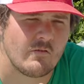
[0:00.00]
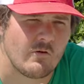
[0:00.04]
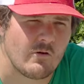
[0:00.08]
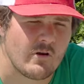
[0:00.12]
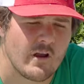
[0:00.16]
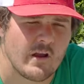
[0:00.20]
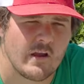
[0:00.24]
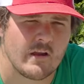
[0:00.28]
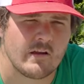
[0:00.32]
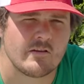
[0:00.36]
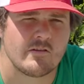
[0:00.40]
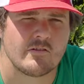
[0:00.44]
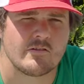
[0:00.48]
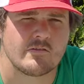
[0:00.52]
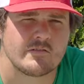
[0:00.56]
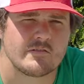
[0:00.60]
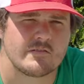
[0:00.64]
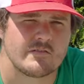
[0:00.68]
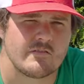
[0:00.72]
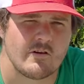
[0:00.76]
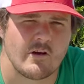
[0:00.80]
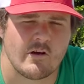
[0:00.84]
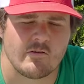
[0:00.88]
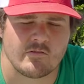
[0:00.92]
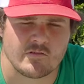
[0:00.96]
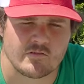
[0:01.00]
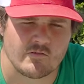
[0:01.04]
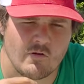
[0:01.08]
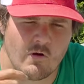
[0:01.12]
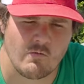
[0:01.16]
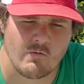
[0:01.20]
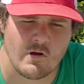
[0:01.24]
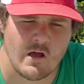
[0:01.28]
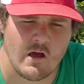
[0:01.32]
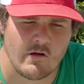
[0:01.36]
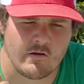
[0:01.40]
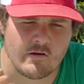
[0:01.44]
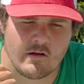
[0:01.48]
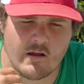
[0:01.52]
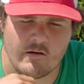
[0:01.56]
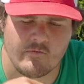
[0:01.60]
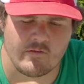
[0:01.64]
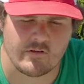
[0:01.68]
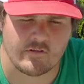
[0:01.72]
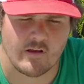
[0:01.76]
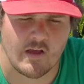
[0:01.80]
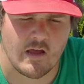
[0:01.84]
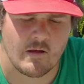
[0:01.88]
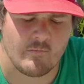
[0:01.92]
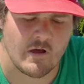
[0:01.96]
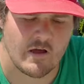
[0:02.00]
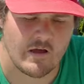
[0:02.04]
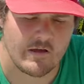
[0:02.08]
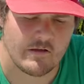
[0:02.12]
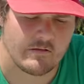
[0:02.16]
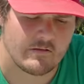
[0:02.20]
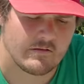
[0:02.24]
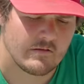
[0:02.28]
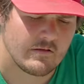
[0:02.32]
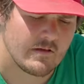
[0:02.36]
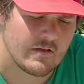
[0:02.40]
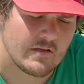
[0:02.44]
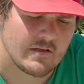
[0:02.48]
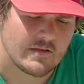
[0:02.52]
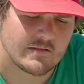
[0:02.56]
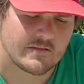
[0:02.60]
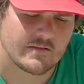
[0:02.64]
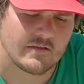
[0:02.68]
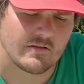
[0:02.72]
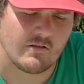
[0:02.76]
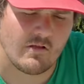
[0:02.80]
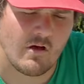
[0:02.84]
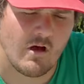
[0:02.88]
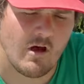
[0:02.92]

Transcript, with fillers: door hangers. So I'll just go around every time I see a